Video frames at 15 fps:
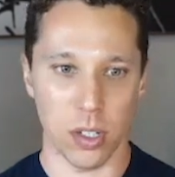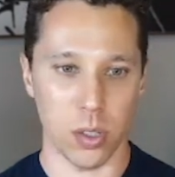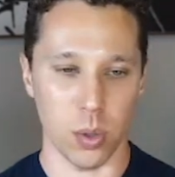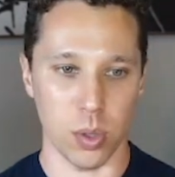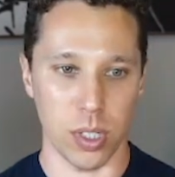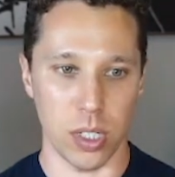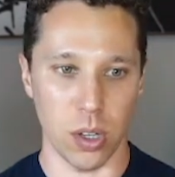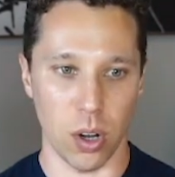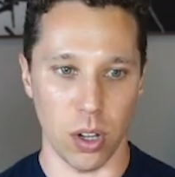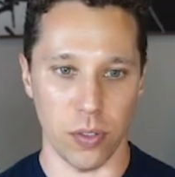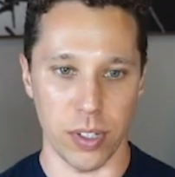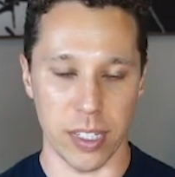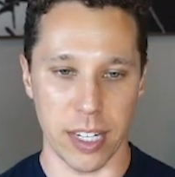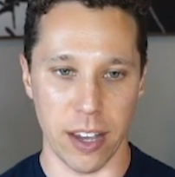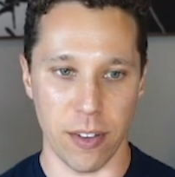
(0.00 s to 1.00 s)
So see, all
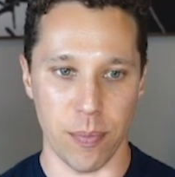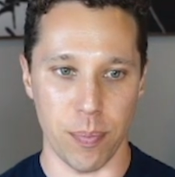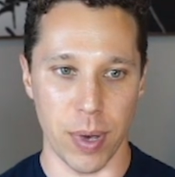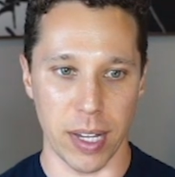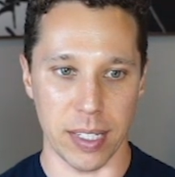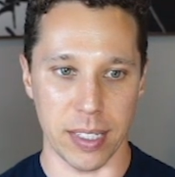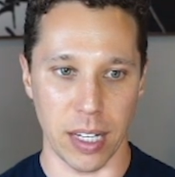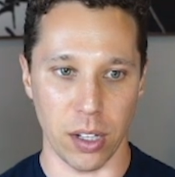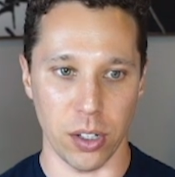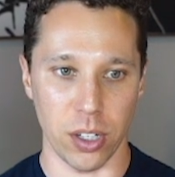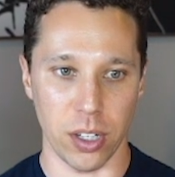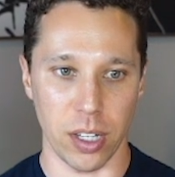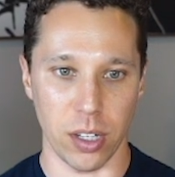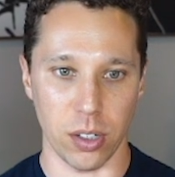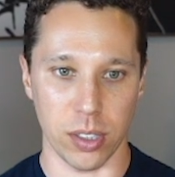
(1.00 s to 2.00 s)
of these have
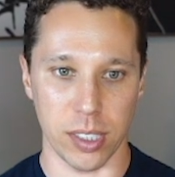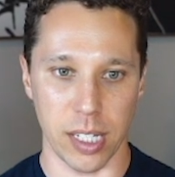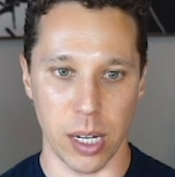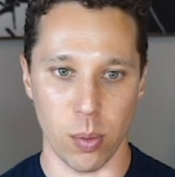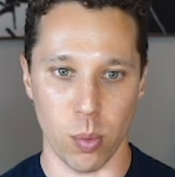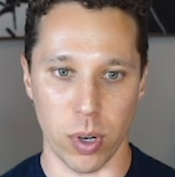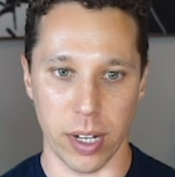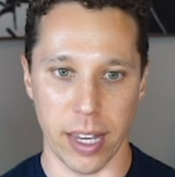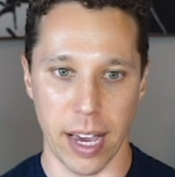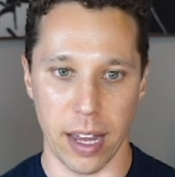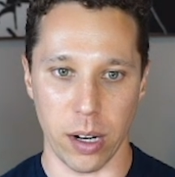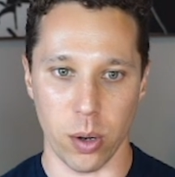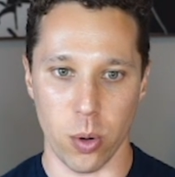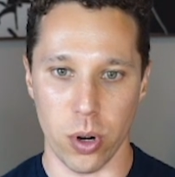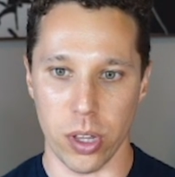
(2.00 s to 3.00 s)
bestseller, and I'll say what
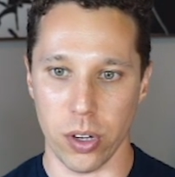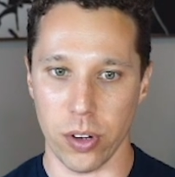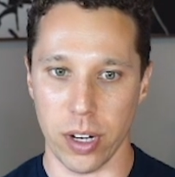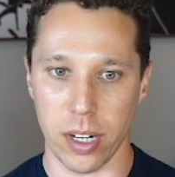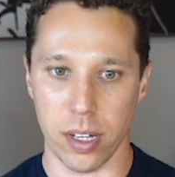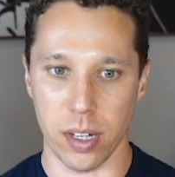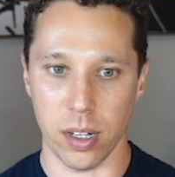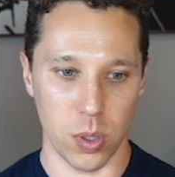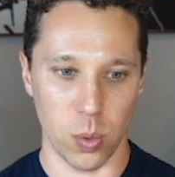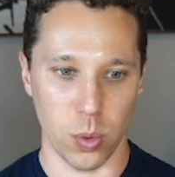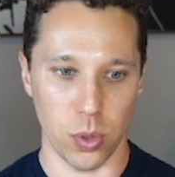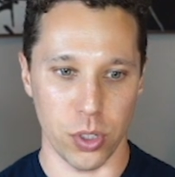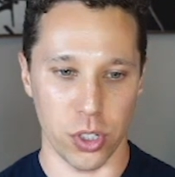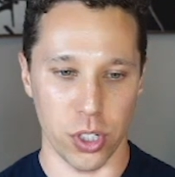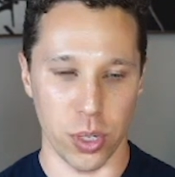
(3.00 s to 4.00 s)
category they're in. So
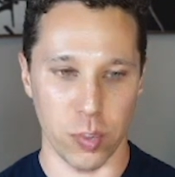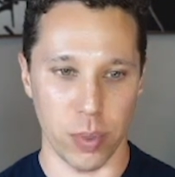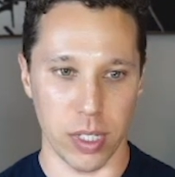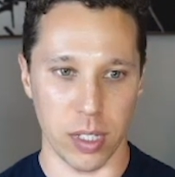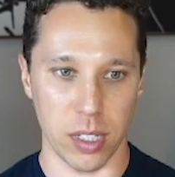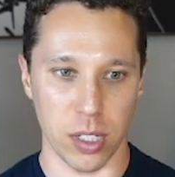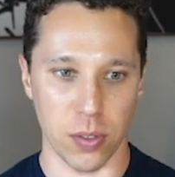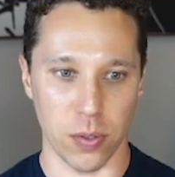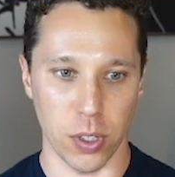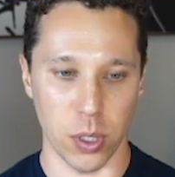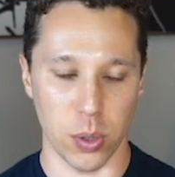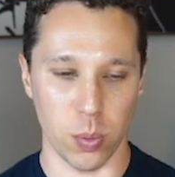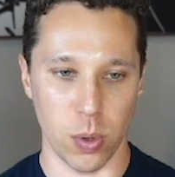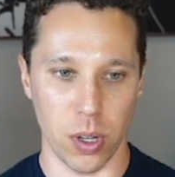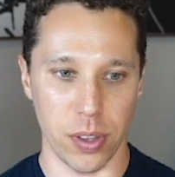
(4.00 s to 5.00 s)
we'll just jump into this
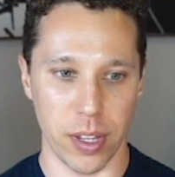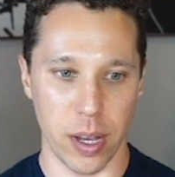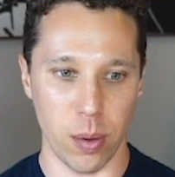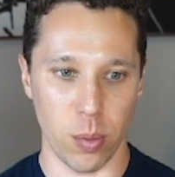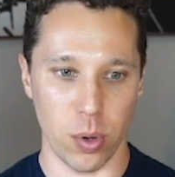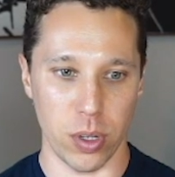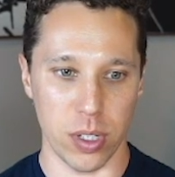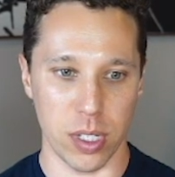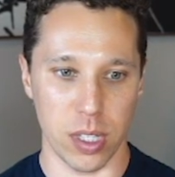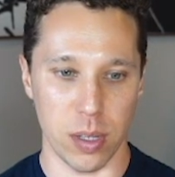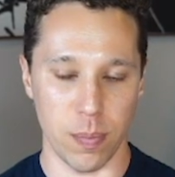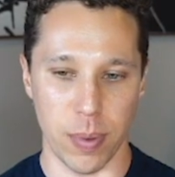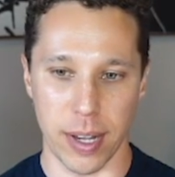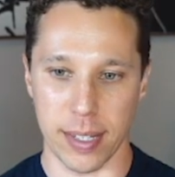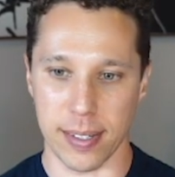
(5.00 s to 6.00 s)
first one that was
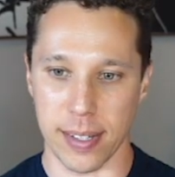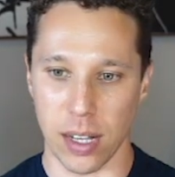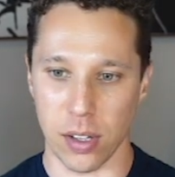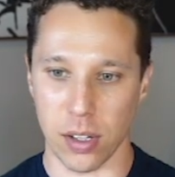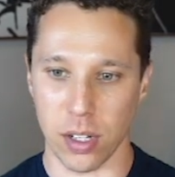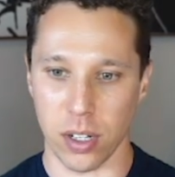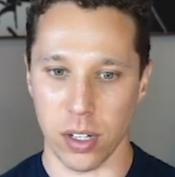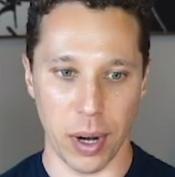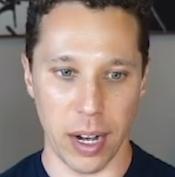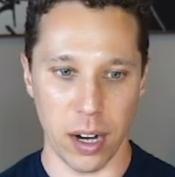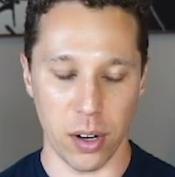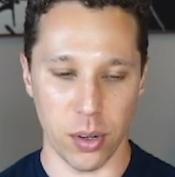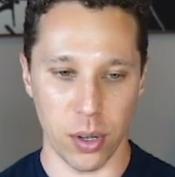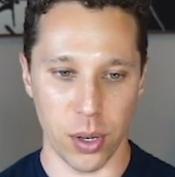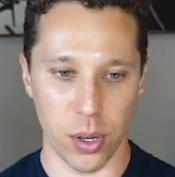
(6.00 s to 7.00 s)
the bestseller.
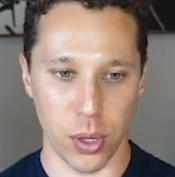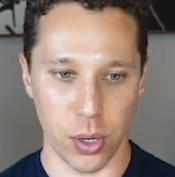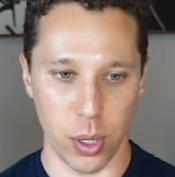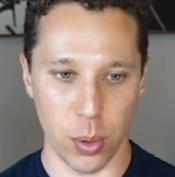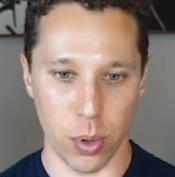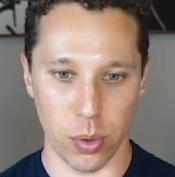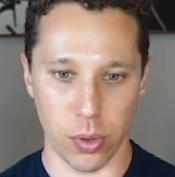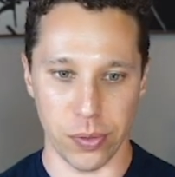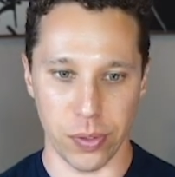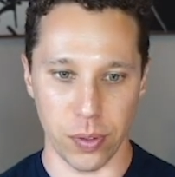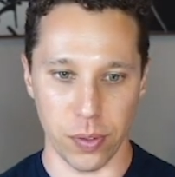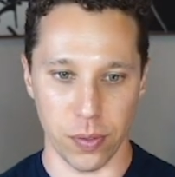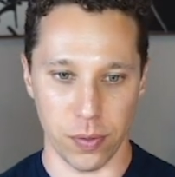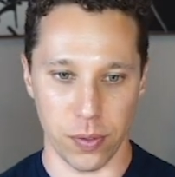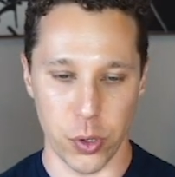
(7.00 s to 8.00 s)
831
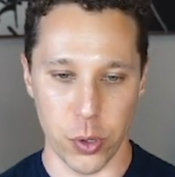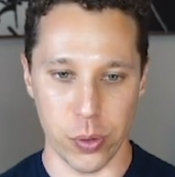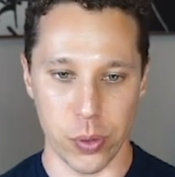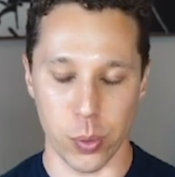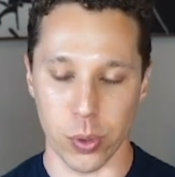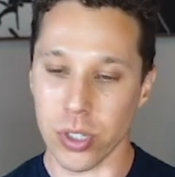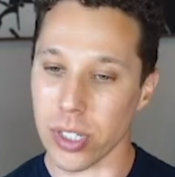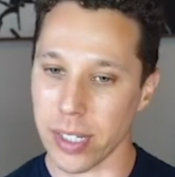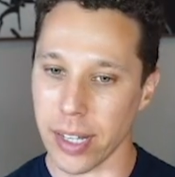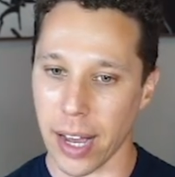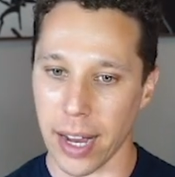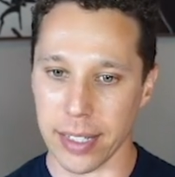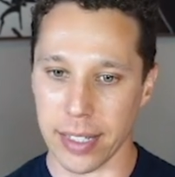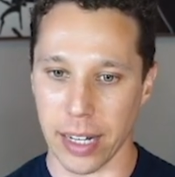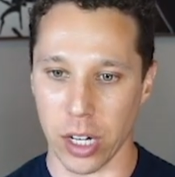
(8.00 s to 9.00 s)
reviews, which is
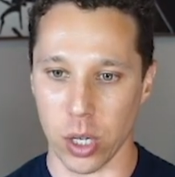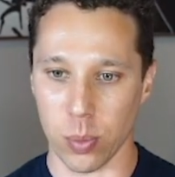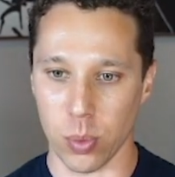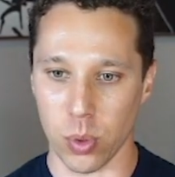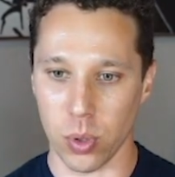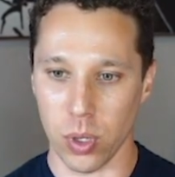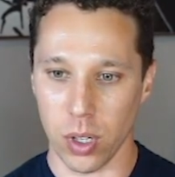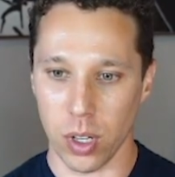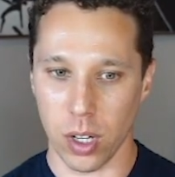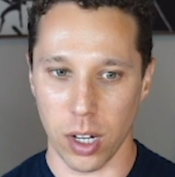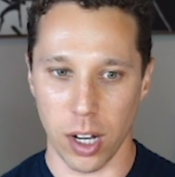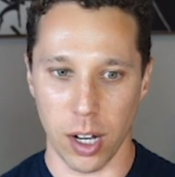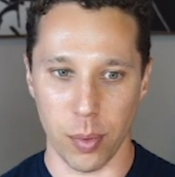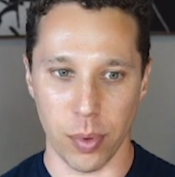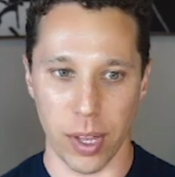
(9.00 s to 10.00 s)
not terrible.
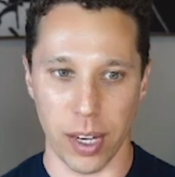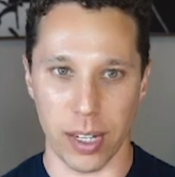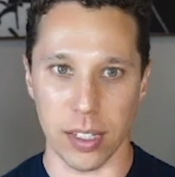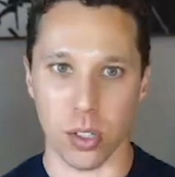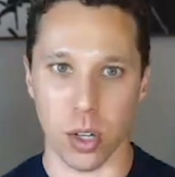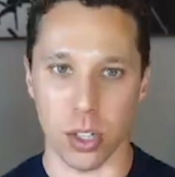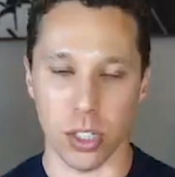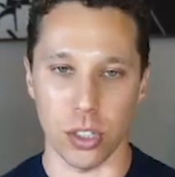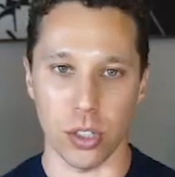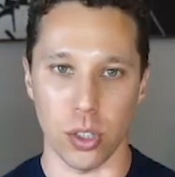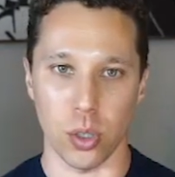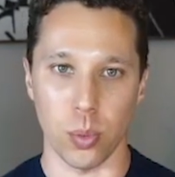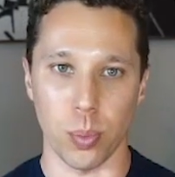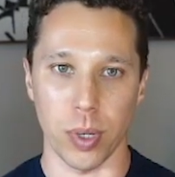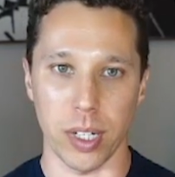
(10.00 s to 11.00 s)
That is hard to
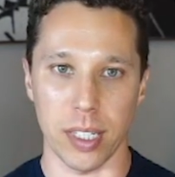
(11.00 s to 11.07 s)
do, but